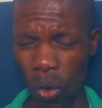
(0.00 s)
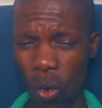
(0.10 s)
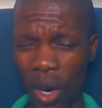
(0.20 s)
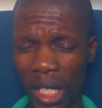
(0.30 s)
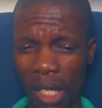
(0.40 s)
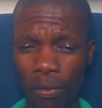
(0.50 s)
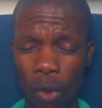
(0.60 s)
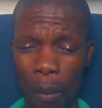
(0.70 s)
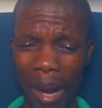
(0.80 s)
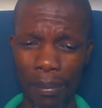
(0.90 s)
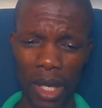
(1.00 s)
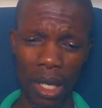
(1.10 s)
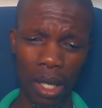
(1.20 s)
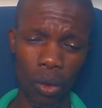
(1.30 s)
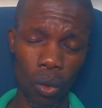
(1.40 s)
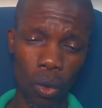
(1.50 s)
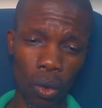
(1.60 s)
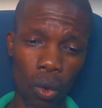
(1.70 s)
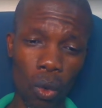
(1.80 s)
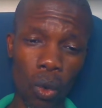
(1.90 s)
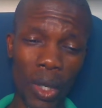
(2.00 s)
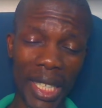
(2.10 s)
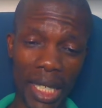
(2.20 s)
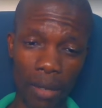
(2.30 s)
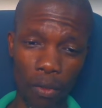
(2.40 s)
who is the